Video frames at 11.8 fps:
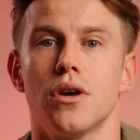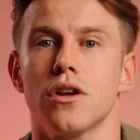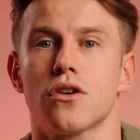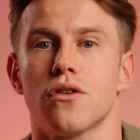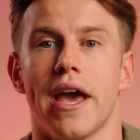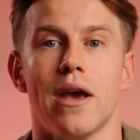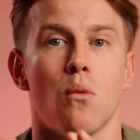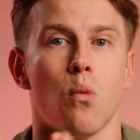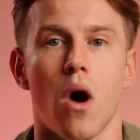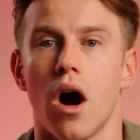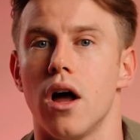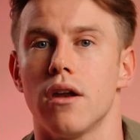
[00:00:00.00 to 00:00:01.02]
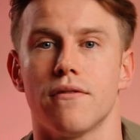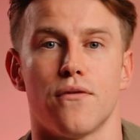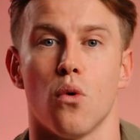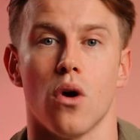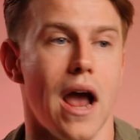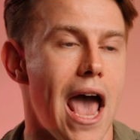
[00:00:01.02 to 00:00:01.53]
can create one
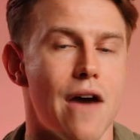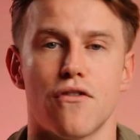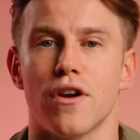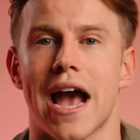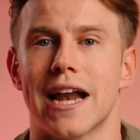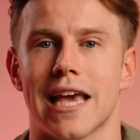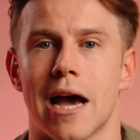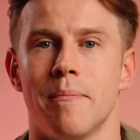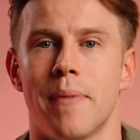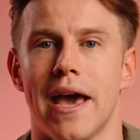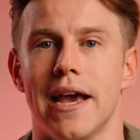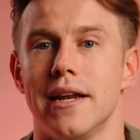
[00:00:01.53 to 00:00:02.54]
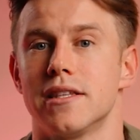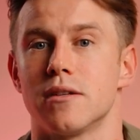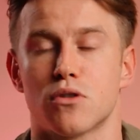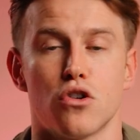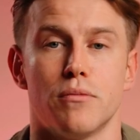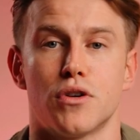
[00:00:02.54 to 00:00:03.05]
for every ad campaign,
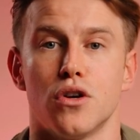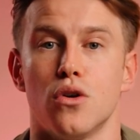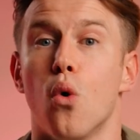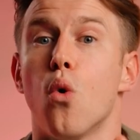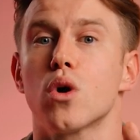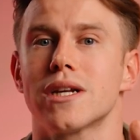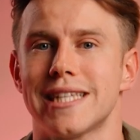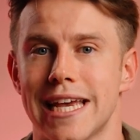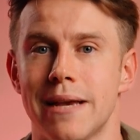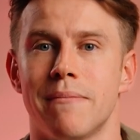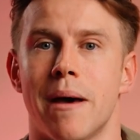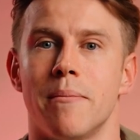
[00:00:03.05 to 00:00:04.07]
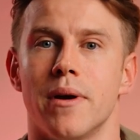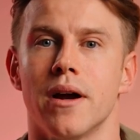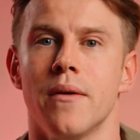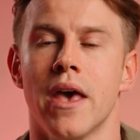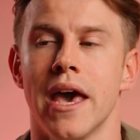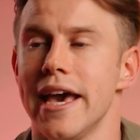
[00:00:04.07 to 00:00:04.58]
subscription, or team member,
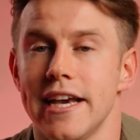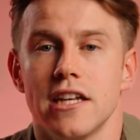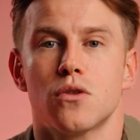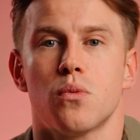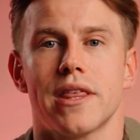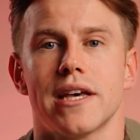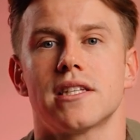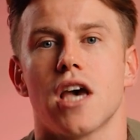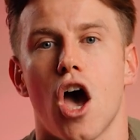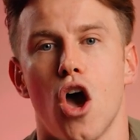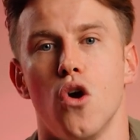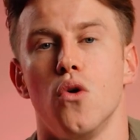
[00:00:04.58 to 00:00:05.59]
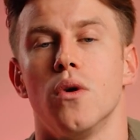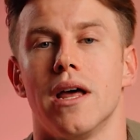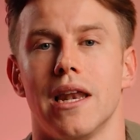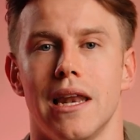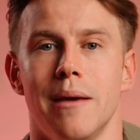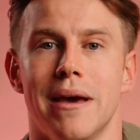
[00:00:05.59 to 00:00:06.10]
each with its own
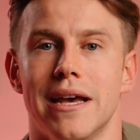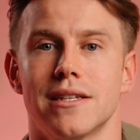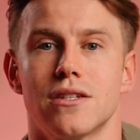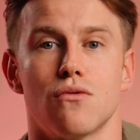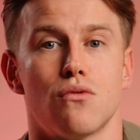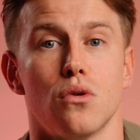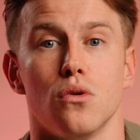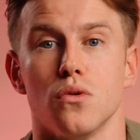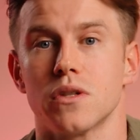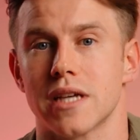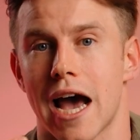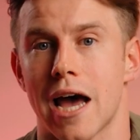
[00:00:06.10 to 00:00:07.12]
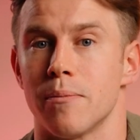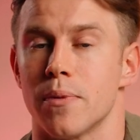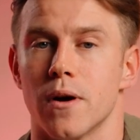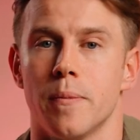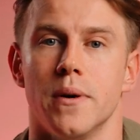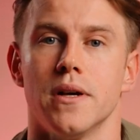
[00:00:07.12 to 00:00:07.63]
limits, rules, and
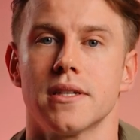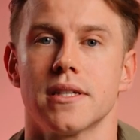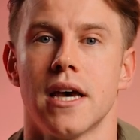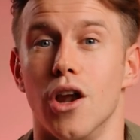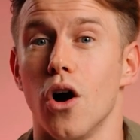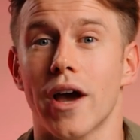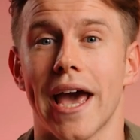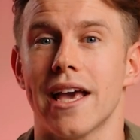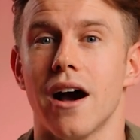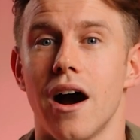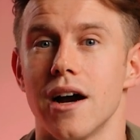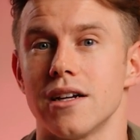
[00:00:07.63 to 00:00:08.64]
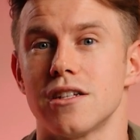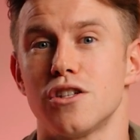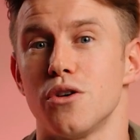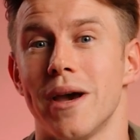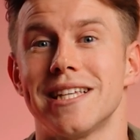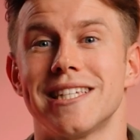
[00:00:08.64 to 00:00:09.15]
purpose. Lock a card
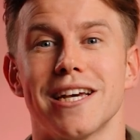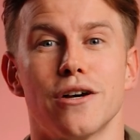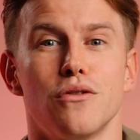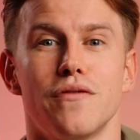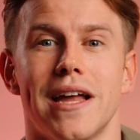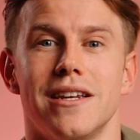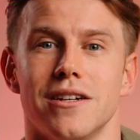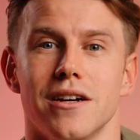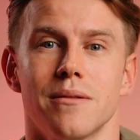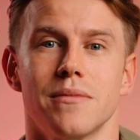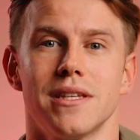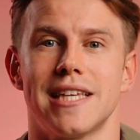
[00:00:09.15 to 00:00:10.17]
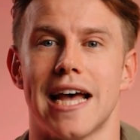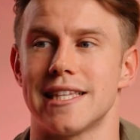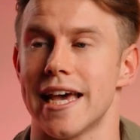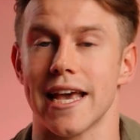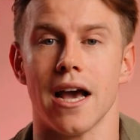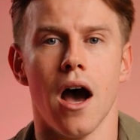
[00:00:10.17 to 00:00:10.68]
to a single vendor. Set
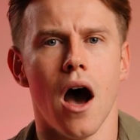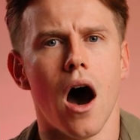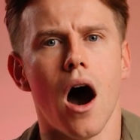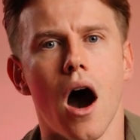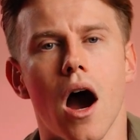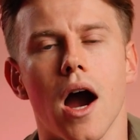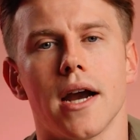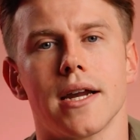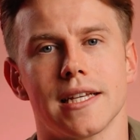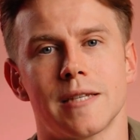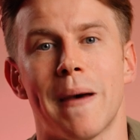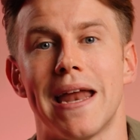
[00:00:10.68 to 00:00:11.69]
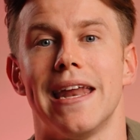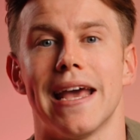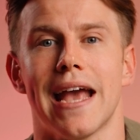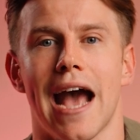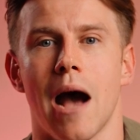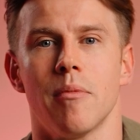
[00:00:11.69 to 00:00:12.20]
a hard
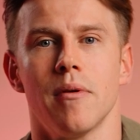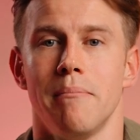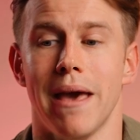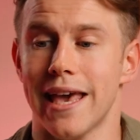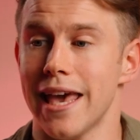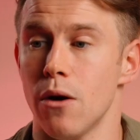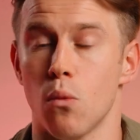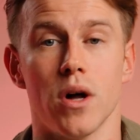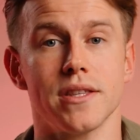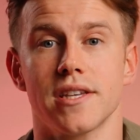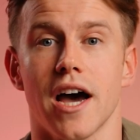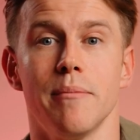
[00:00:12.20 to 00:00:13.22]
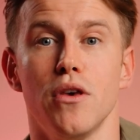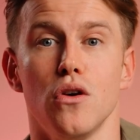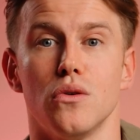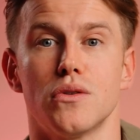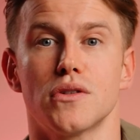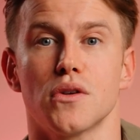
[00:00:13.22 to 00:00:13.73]
spending cap. Make it one-time
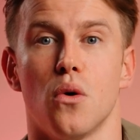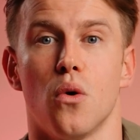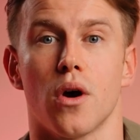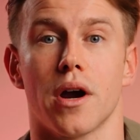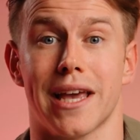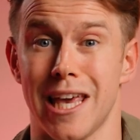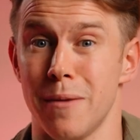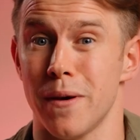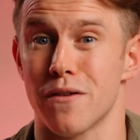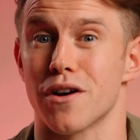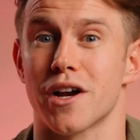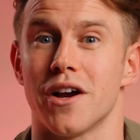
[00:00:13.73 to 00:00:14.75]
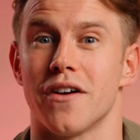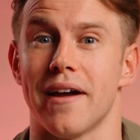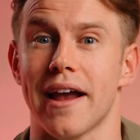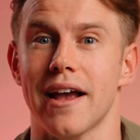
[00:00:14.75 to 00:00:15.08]
use or keep it recurring.